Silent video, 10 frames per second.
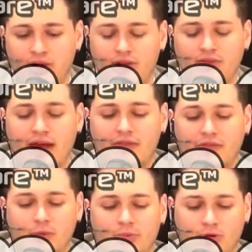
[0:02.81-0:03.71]
that
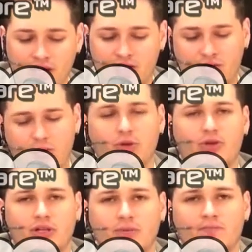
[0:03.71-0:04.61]
the progressive
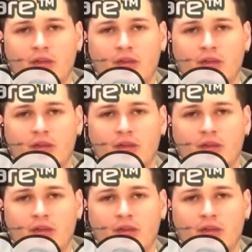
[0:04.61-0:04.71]
community